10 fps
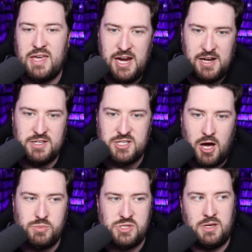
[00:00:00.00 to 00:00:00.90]
Kenan
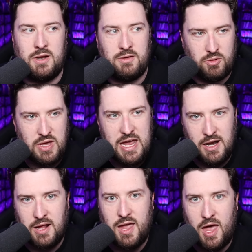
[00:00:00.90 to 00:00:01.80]
Thompson and you know
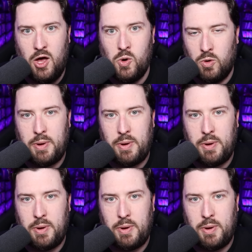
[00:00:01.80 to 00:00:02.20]
Kenan and Kel were